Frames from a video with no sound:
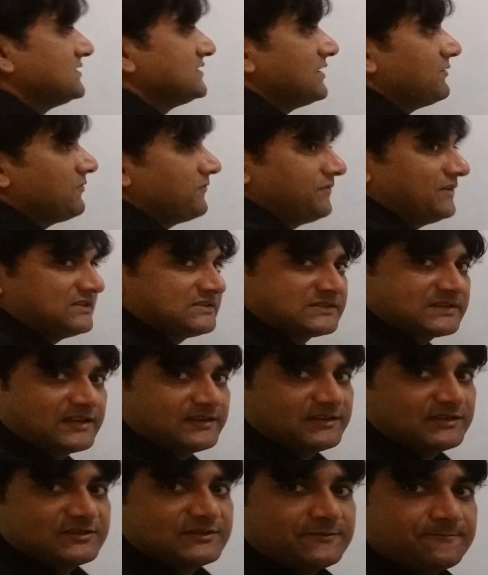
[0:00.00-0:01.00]
This is our first
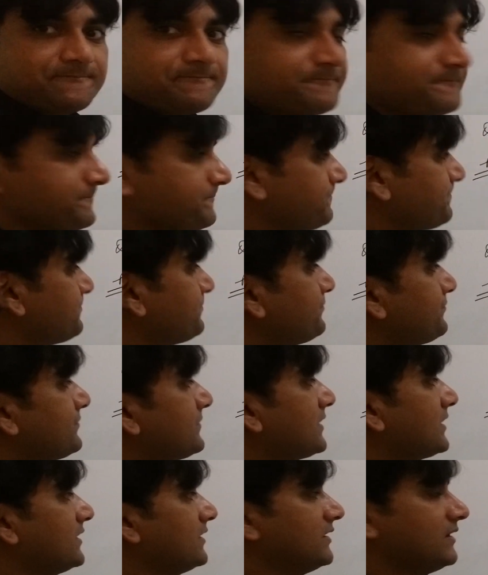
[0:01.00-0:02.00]
condition.
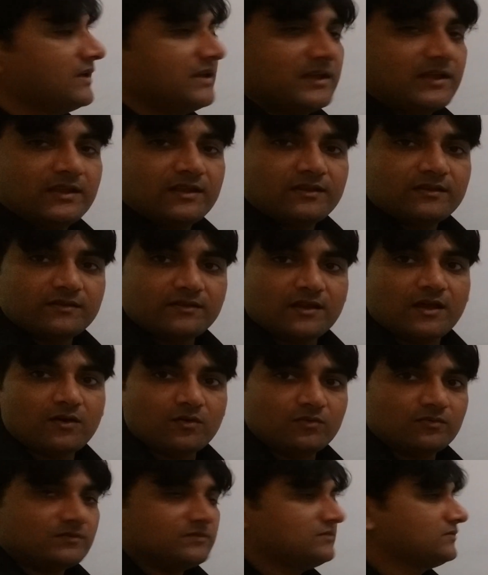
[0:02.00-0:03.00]

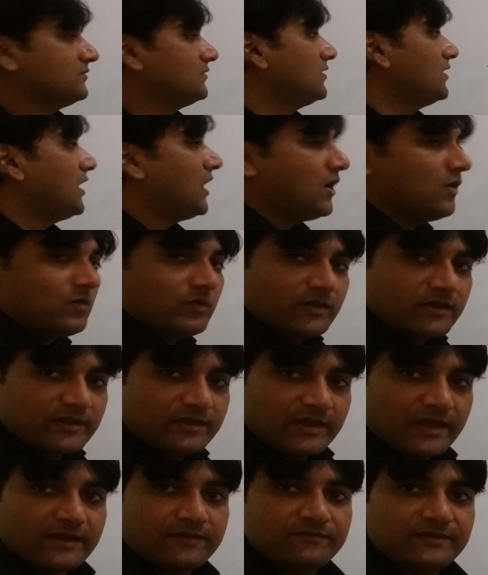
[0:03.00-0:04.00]
Now,
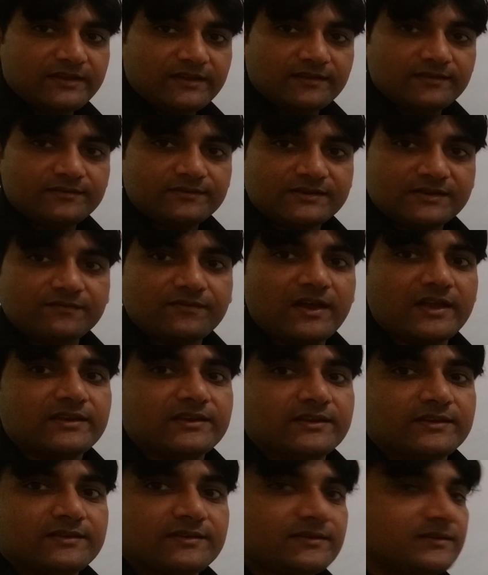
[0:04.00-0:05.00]
how can we
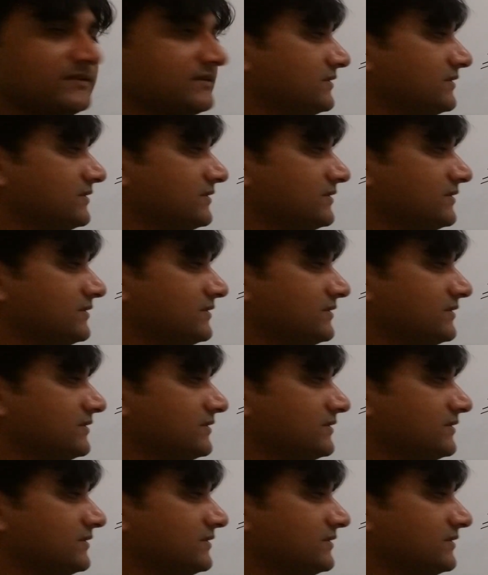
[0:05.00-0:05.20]
divide it?